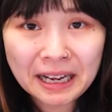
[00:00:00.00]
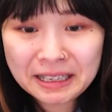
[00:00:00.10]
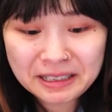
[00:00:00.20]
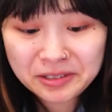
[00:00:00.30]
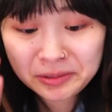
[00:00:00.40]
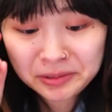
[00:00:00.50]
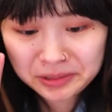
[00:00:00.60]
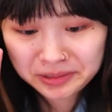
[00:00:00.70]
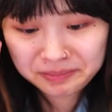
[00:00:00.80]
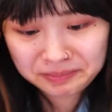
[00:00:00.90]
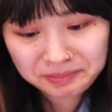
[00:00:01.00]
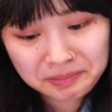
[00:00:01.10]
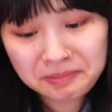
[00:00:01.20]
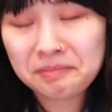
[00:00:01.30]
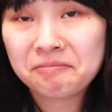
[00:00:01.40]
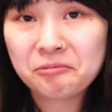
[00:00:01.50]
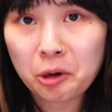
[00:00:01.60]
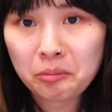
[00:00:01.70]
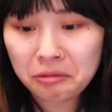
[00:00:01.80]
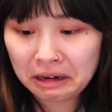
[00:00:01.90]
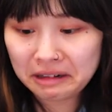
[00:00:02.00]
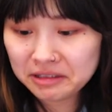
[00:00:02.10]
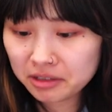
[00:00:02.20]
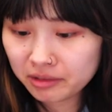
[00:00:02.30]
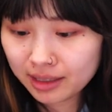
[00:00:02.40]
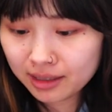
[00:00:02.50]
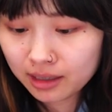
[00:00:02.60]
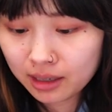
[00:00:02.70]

I guess we'll just jump right into it.